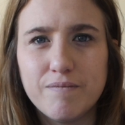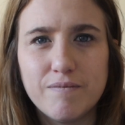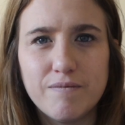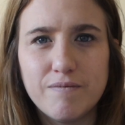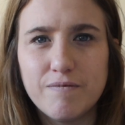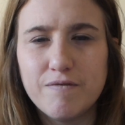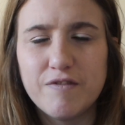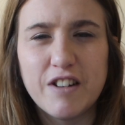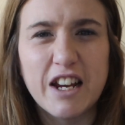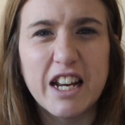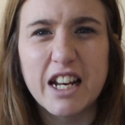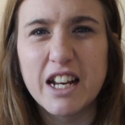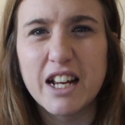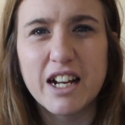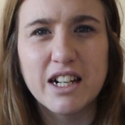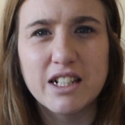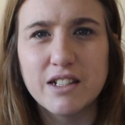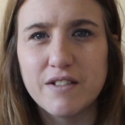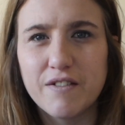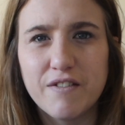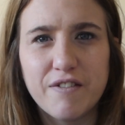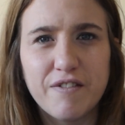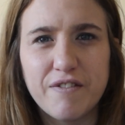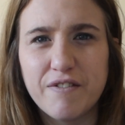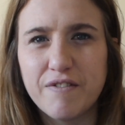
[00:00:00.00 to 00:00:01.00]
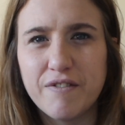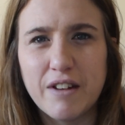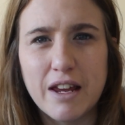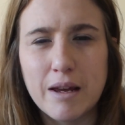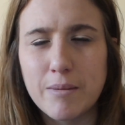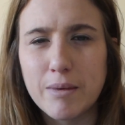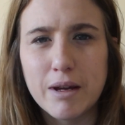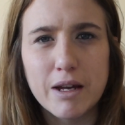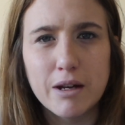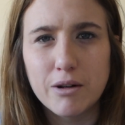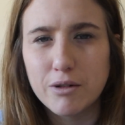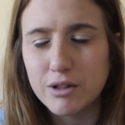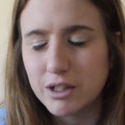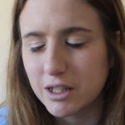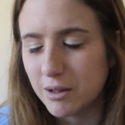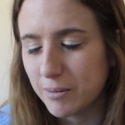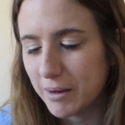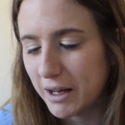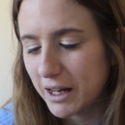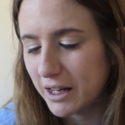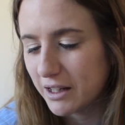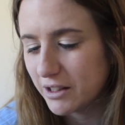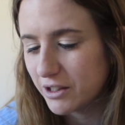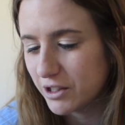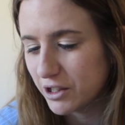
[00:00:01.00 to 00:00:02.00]
Phoenix and Phoebe or
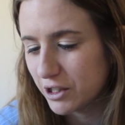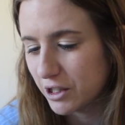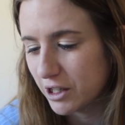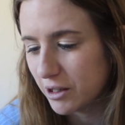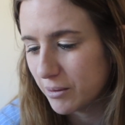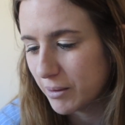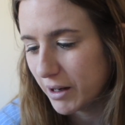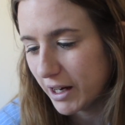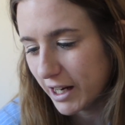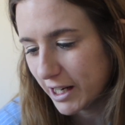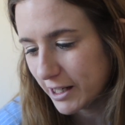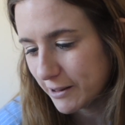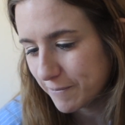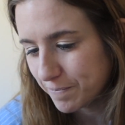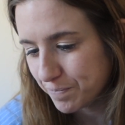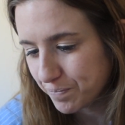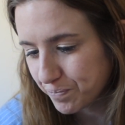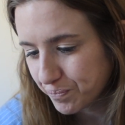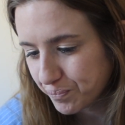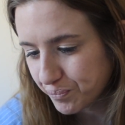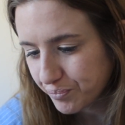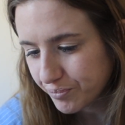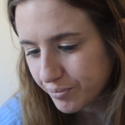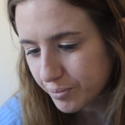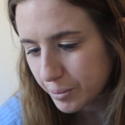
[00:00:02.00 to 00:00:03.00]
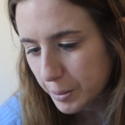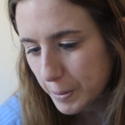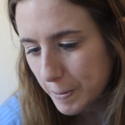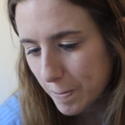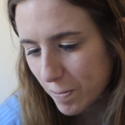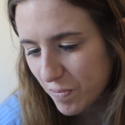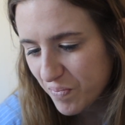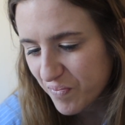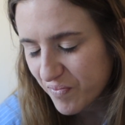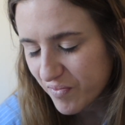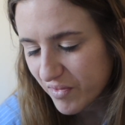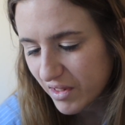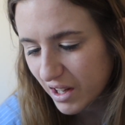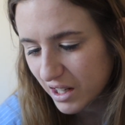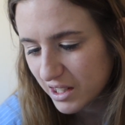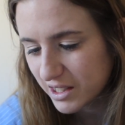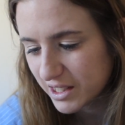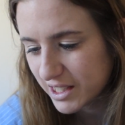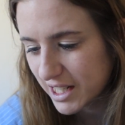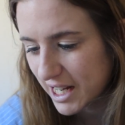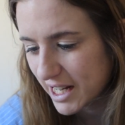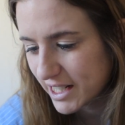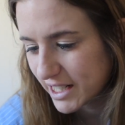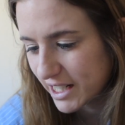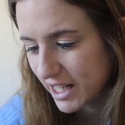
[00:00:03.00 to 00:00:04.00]
something. Do you know what I mean?
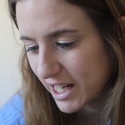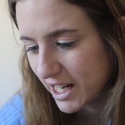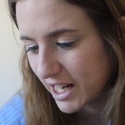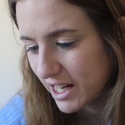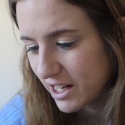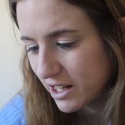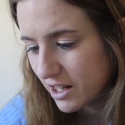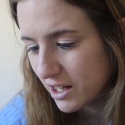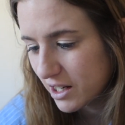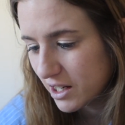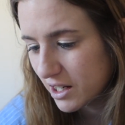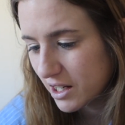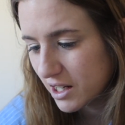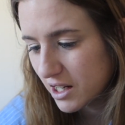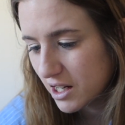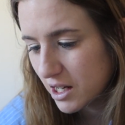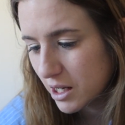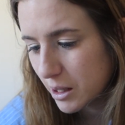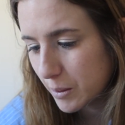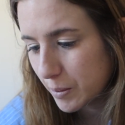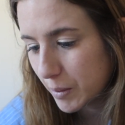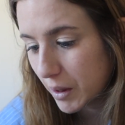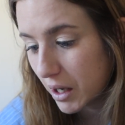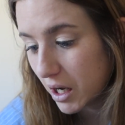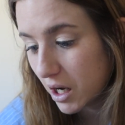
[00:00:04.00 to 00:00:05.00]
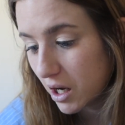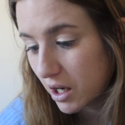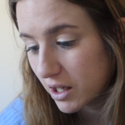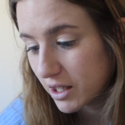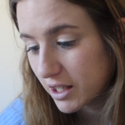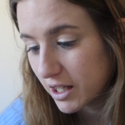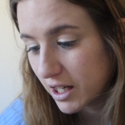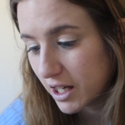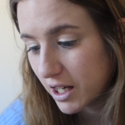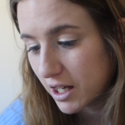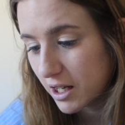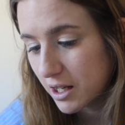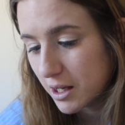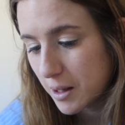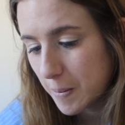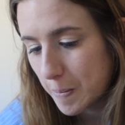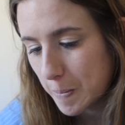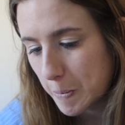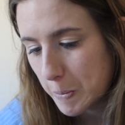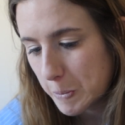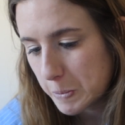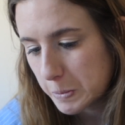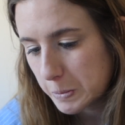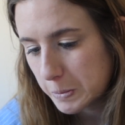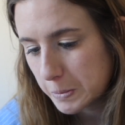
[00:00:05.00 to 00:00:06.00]
Teddy, Parker,
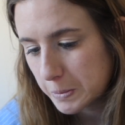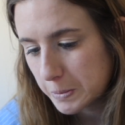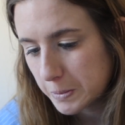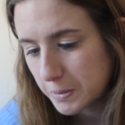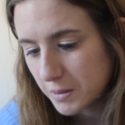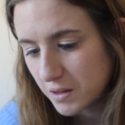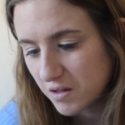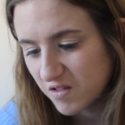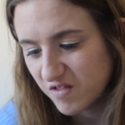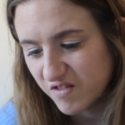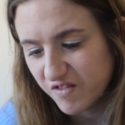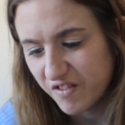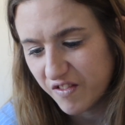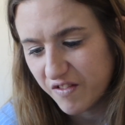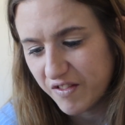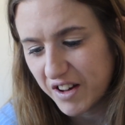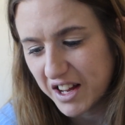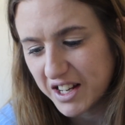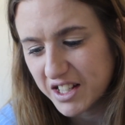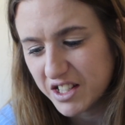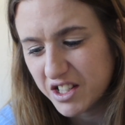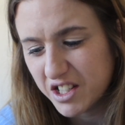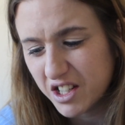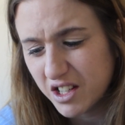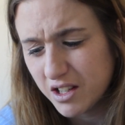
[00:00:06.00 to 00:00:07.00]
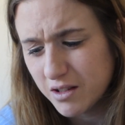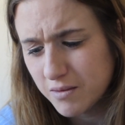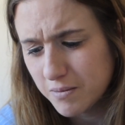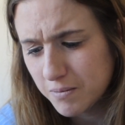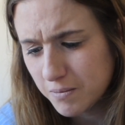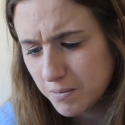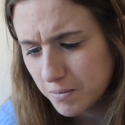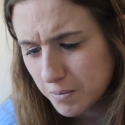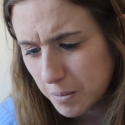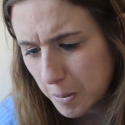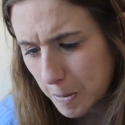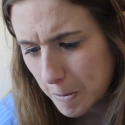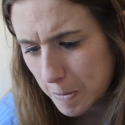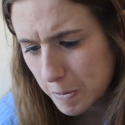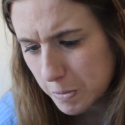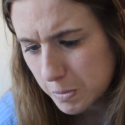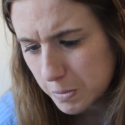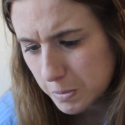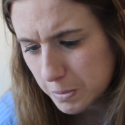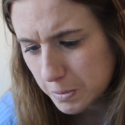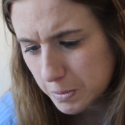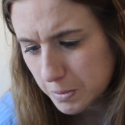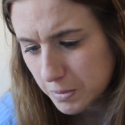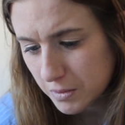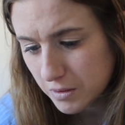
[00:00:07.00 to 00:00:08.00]
Fenton.
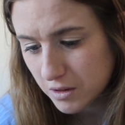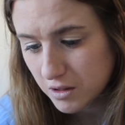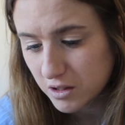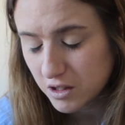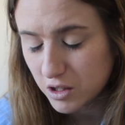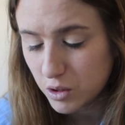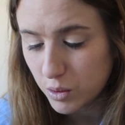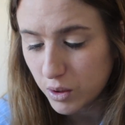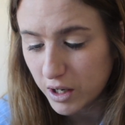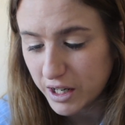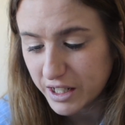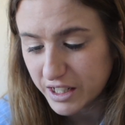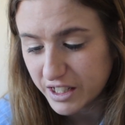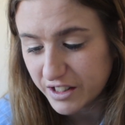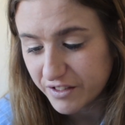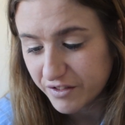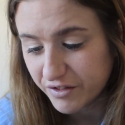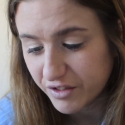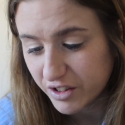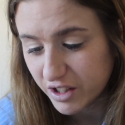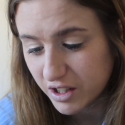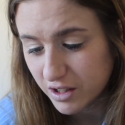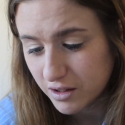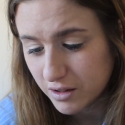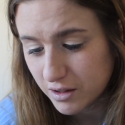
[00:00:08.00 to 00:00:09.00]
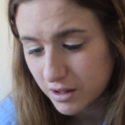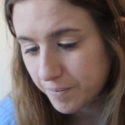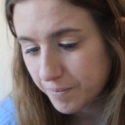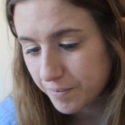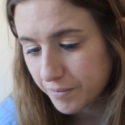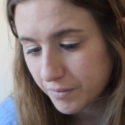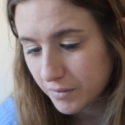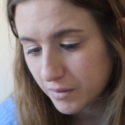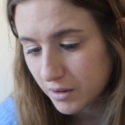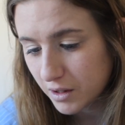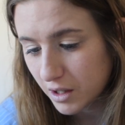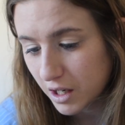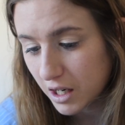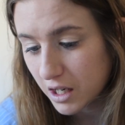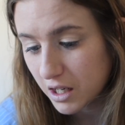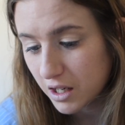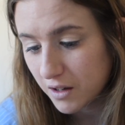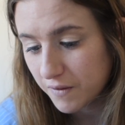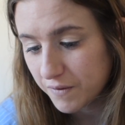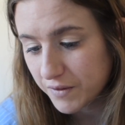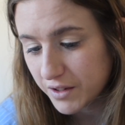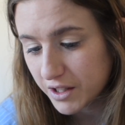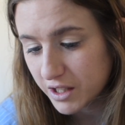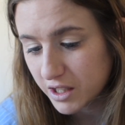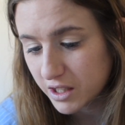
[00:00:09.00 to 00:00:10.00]
It's quite different. I
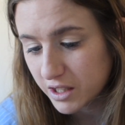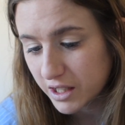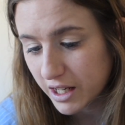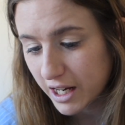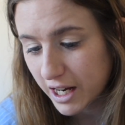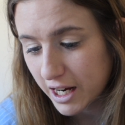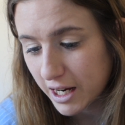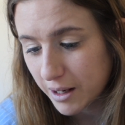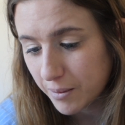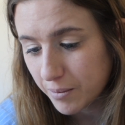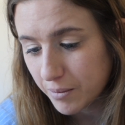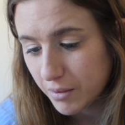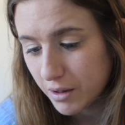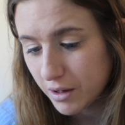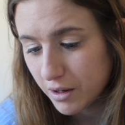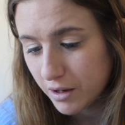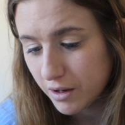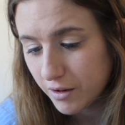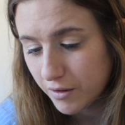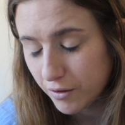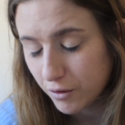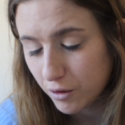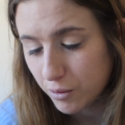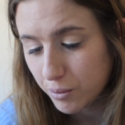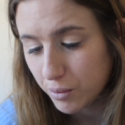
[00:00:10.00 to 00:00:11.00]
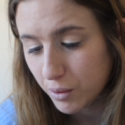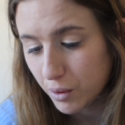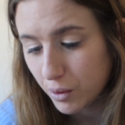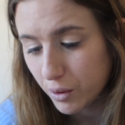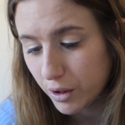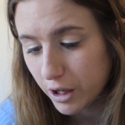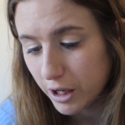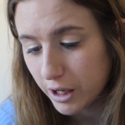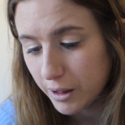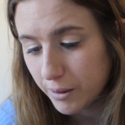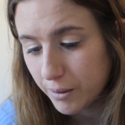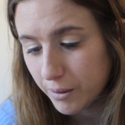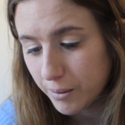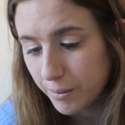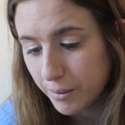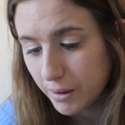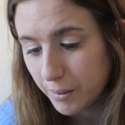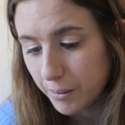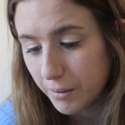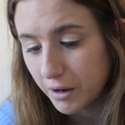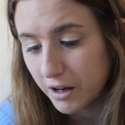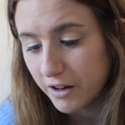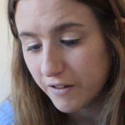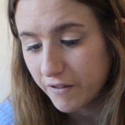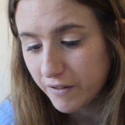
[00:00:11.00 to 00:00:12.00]
love this name for a boy,
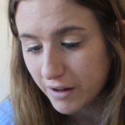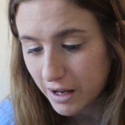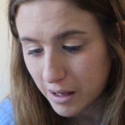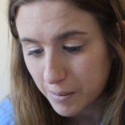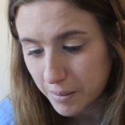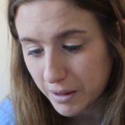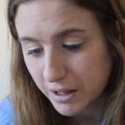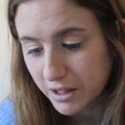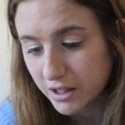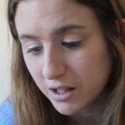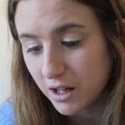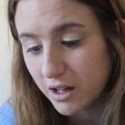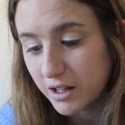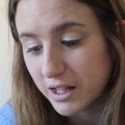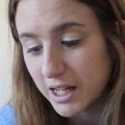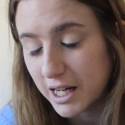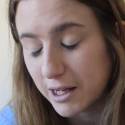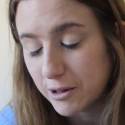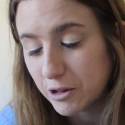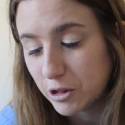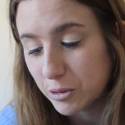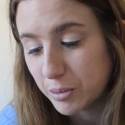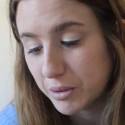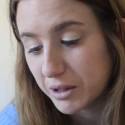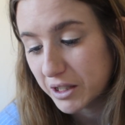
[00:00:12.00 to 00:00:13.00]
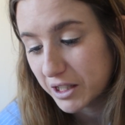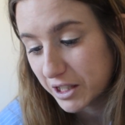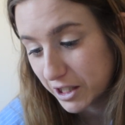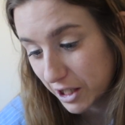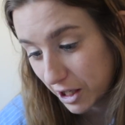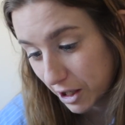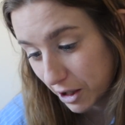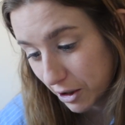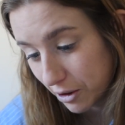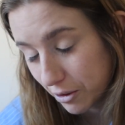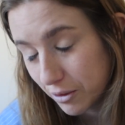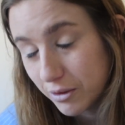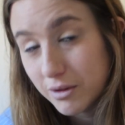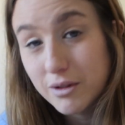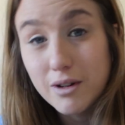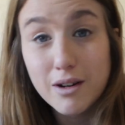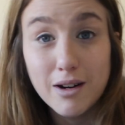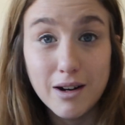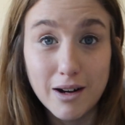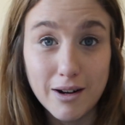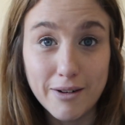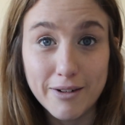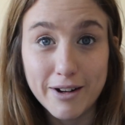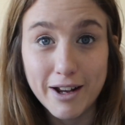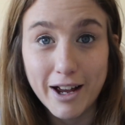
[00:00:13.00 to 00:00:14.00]
but my Phoebe turned out to be a girl.
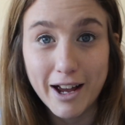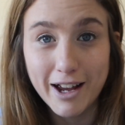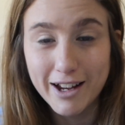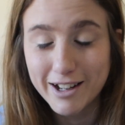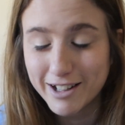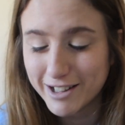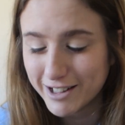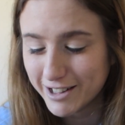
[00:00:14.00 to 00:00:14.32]
Okay.